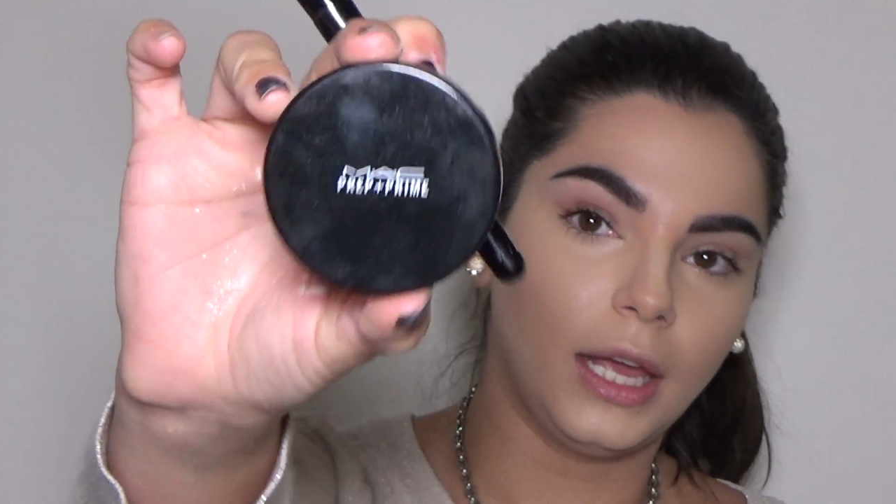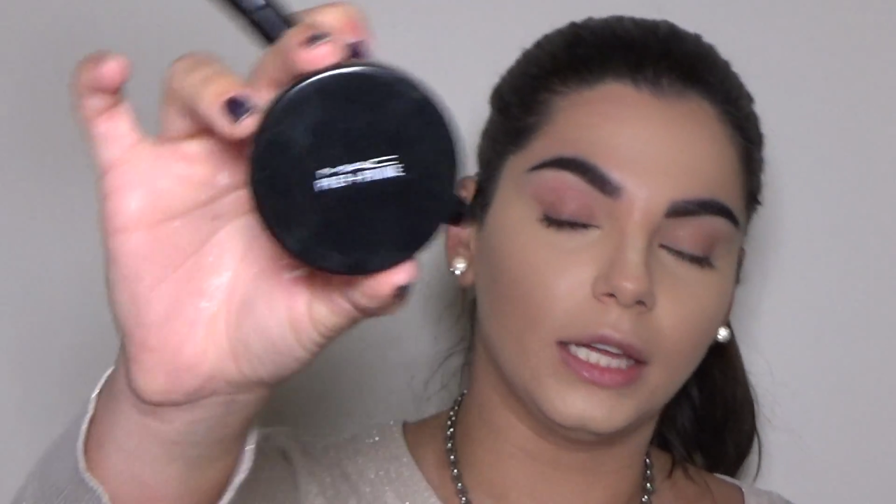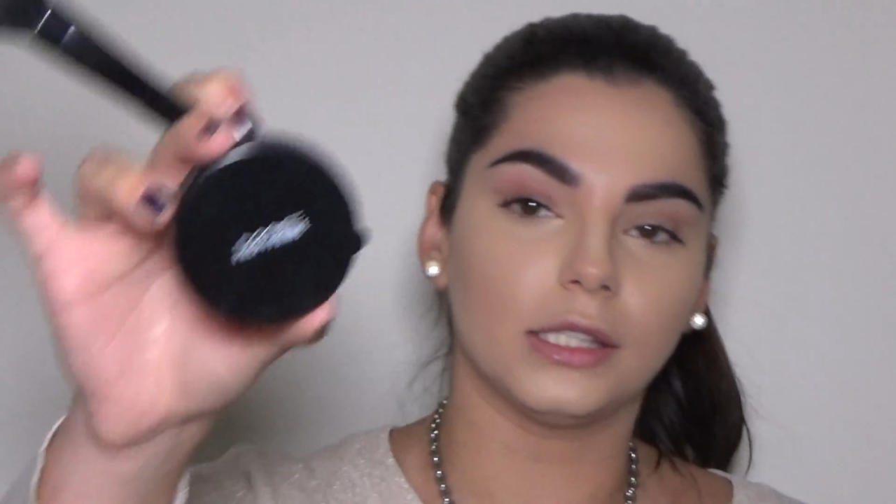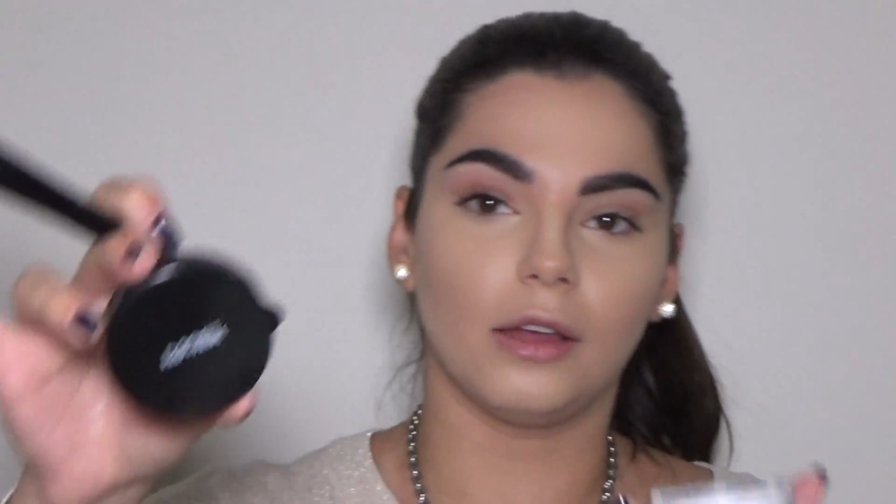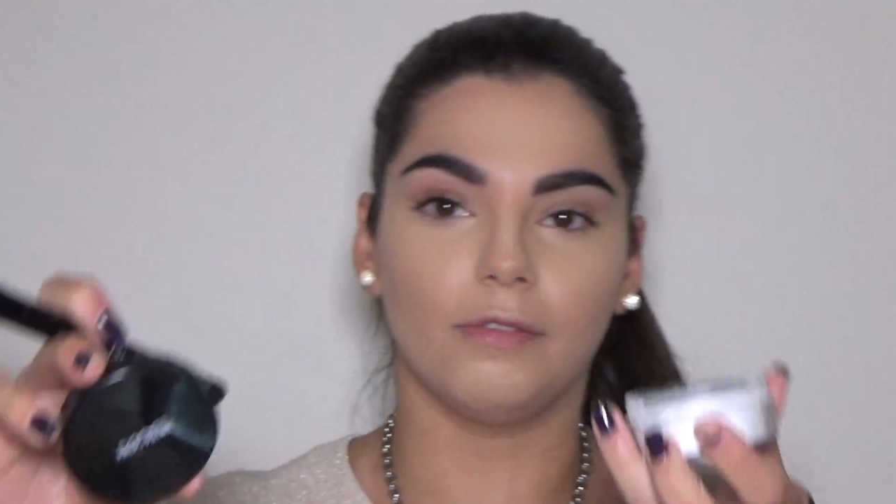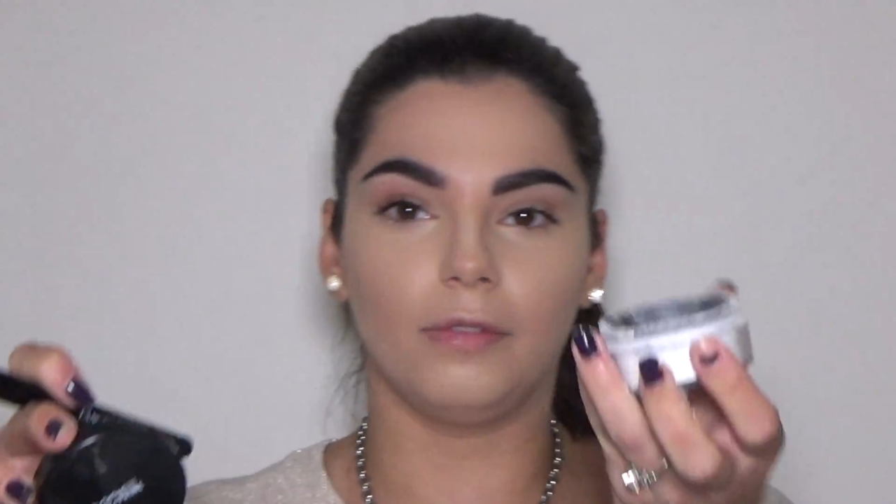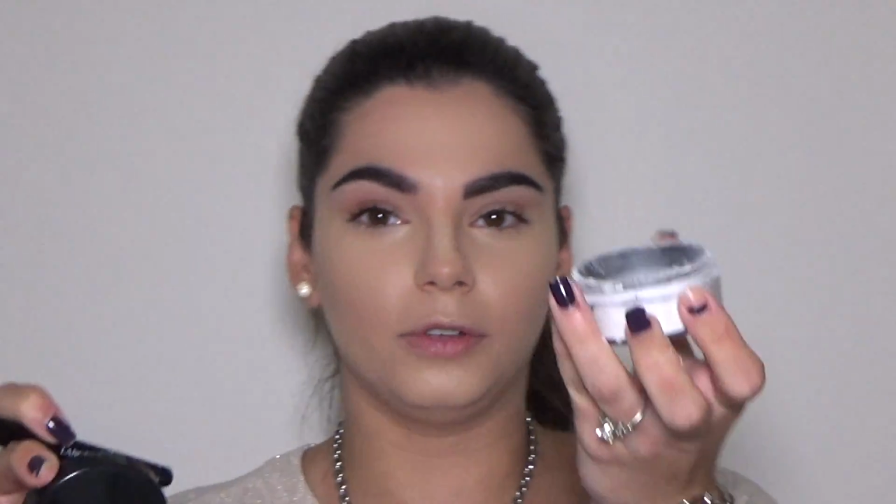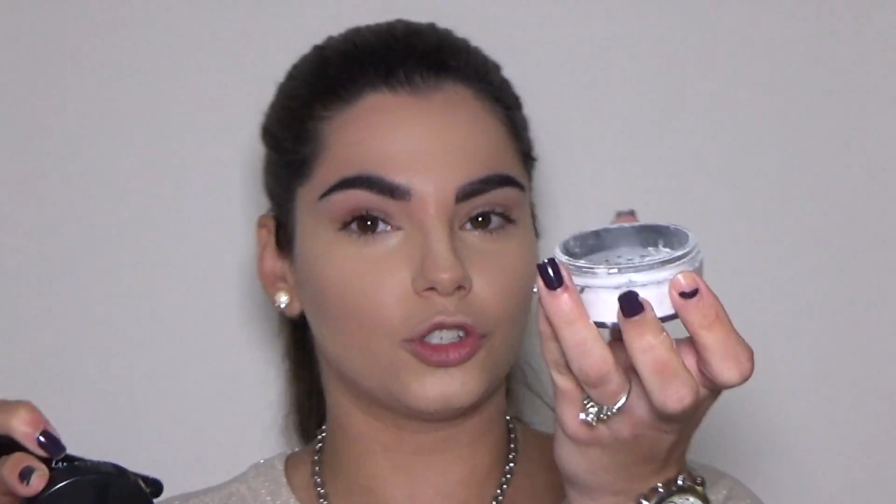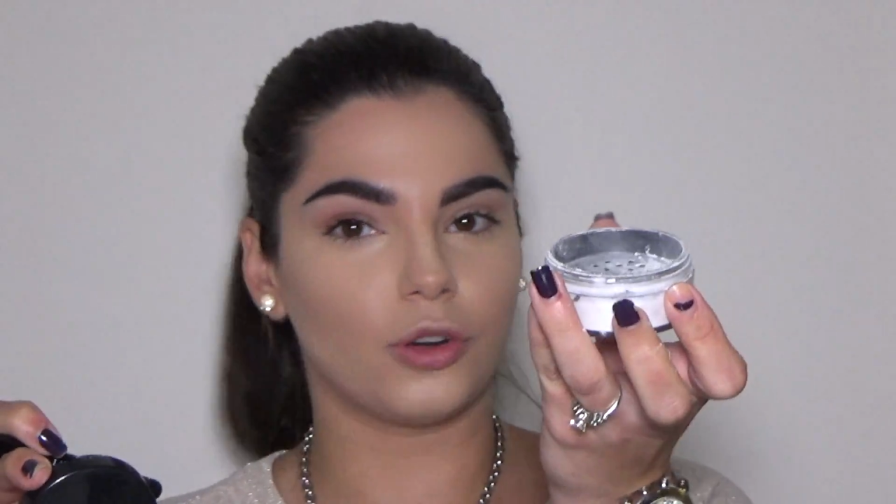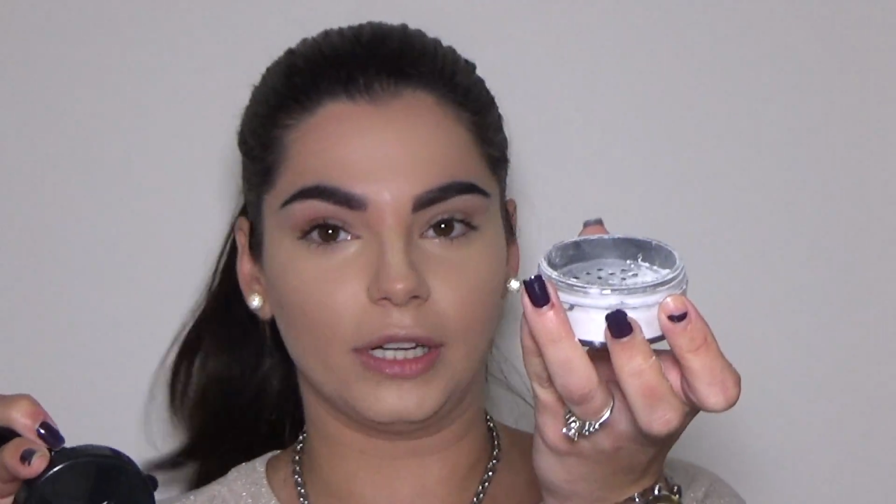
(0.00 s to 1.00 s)
It's
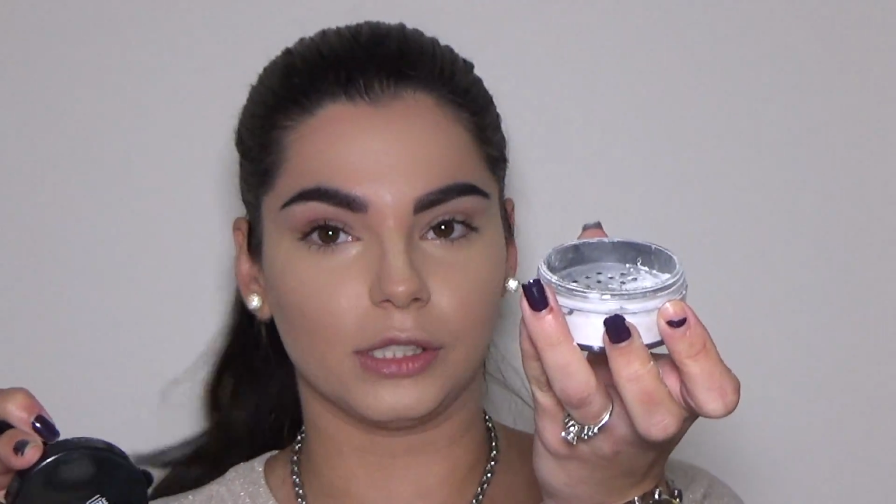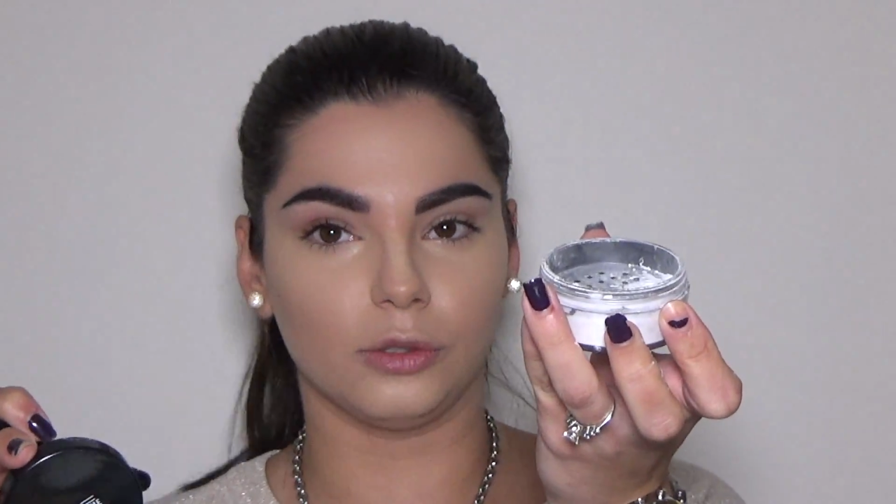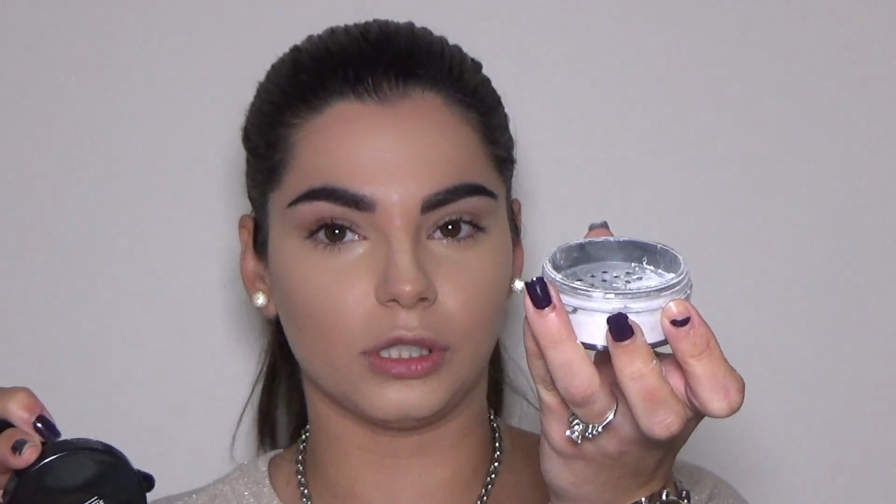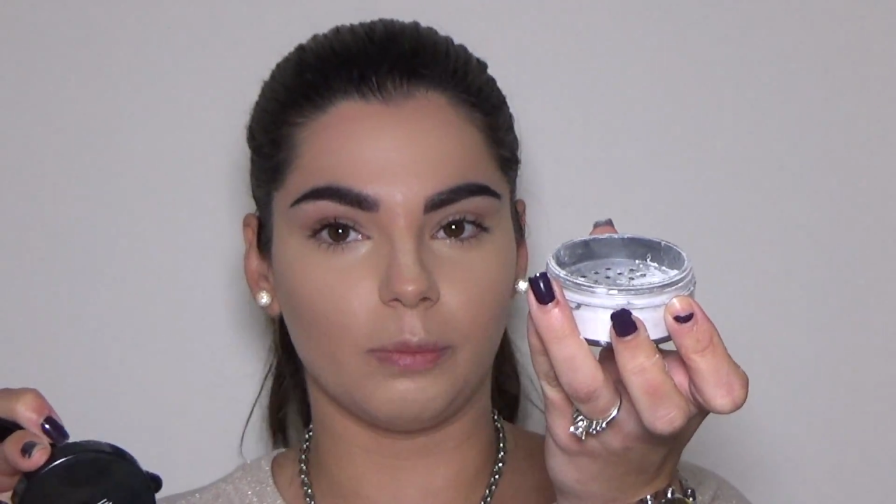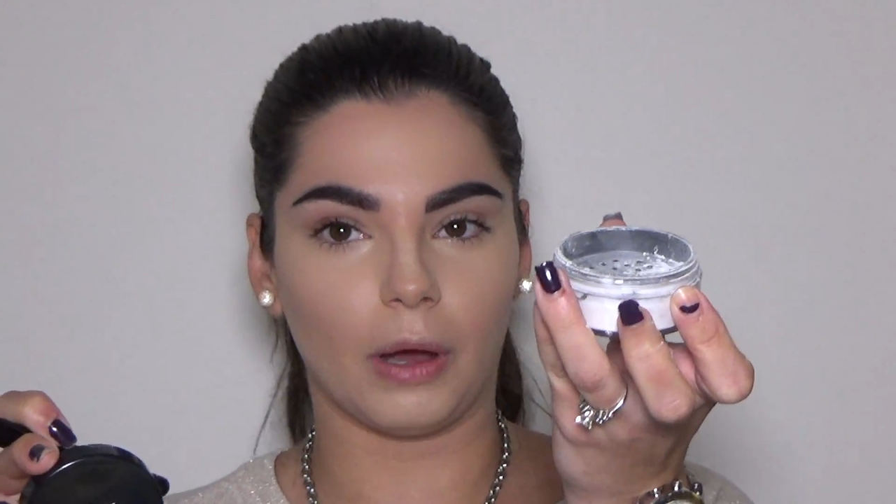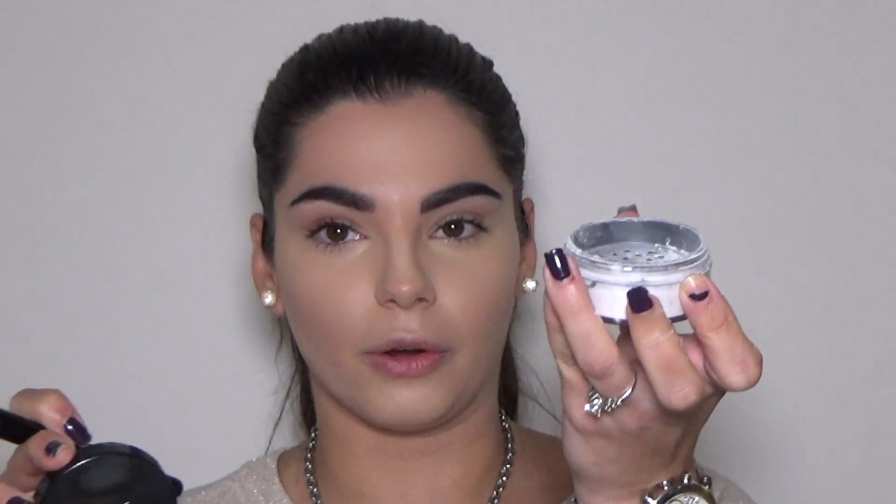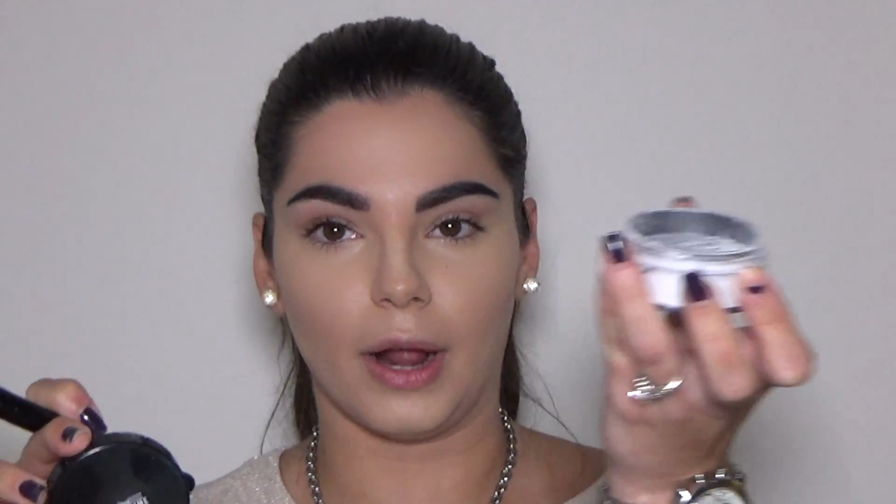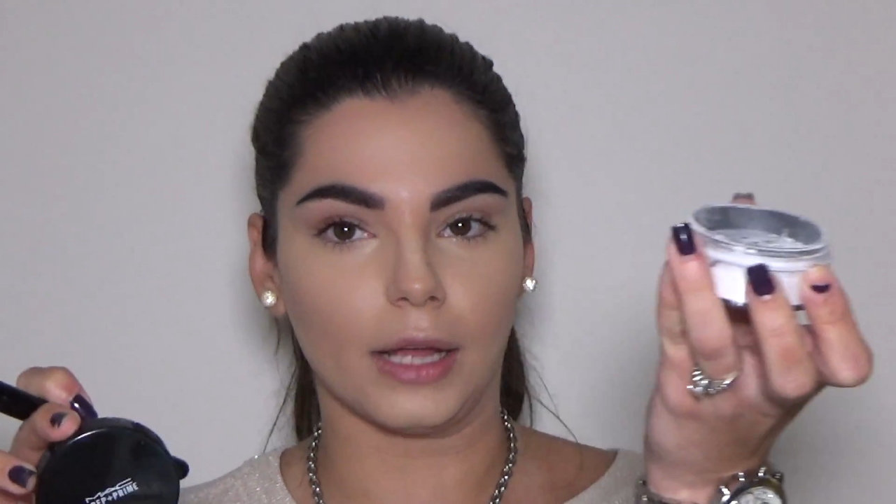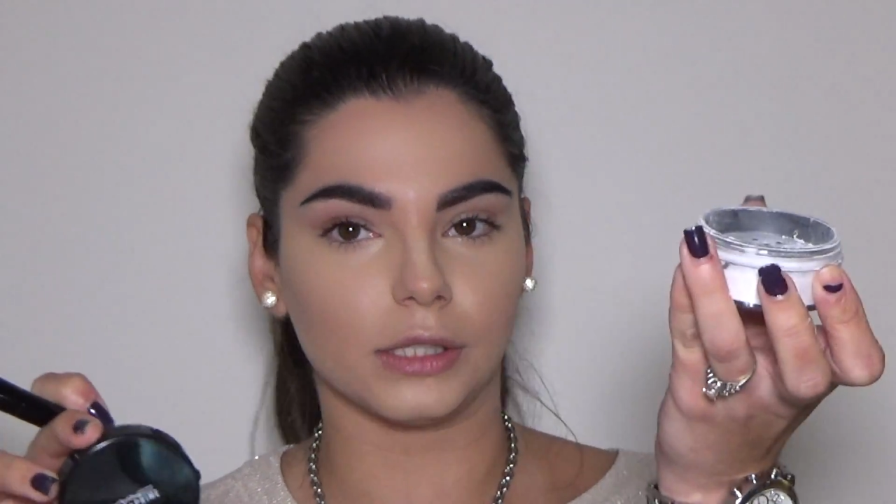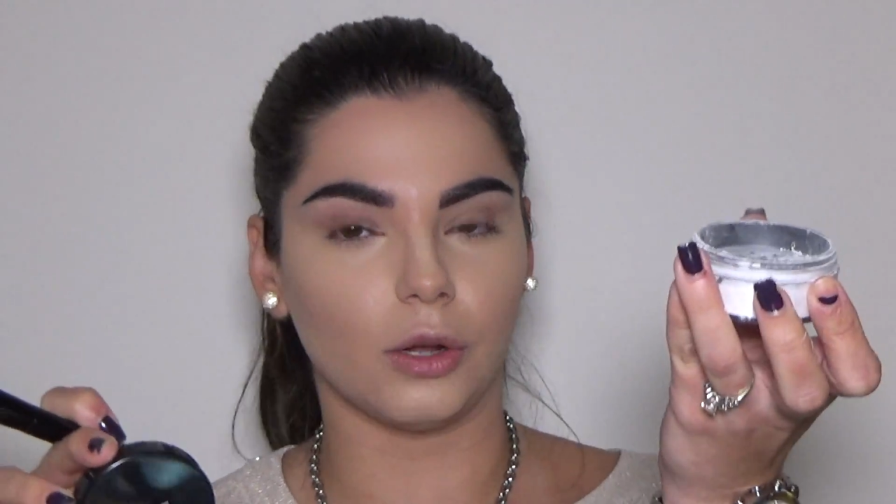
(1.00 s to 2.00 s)
translucent powder,
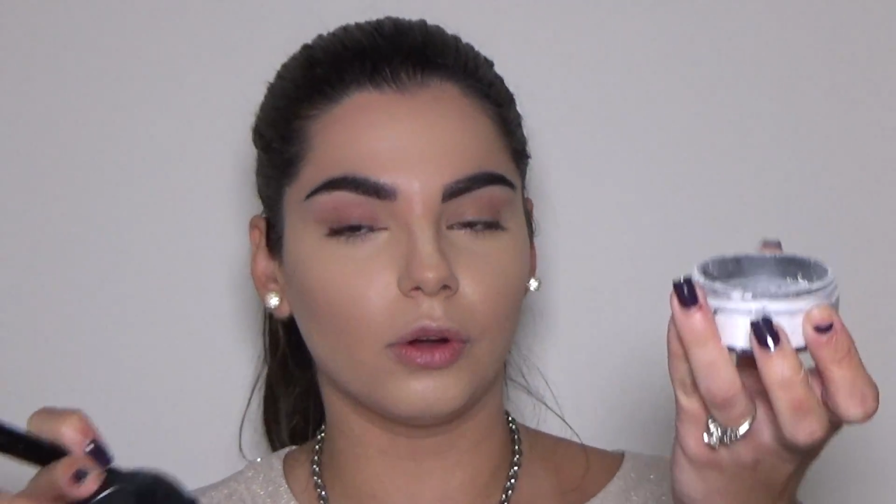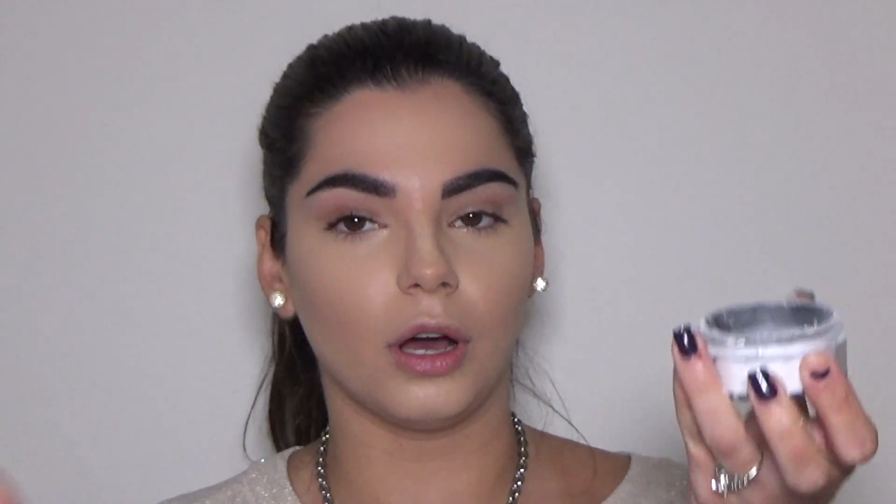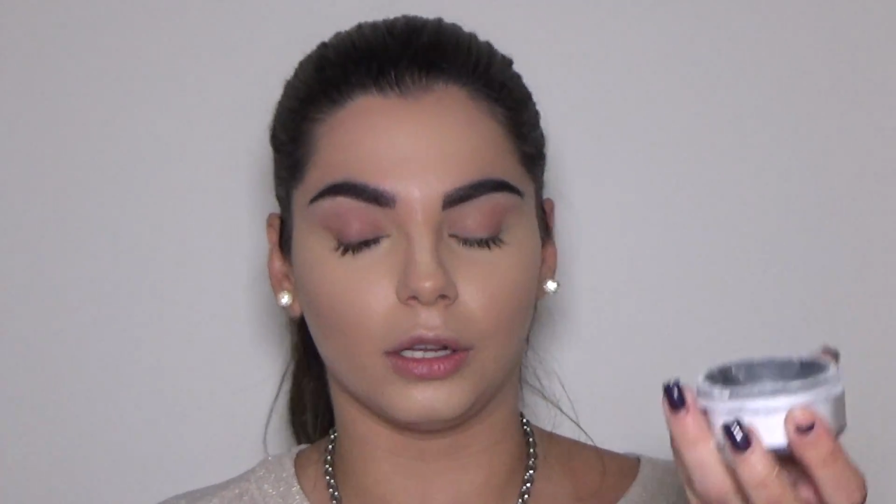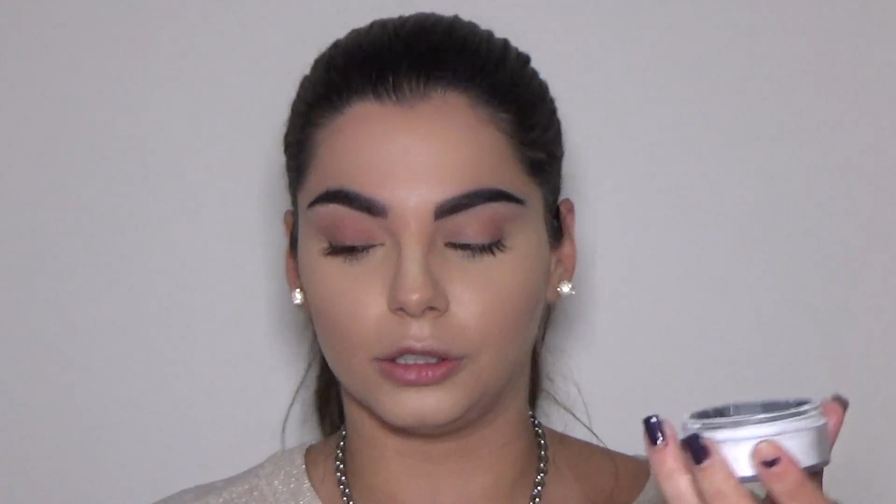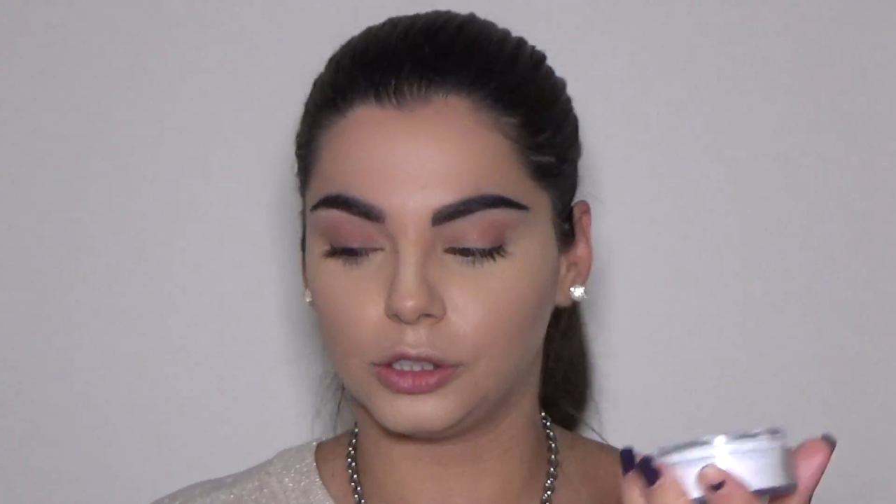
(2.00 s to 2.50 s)
has no color.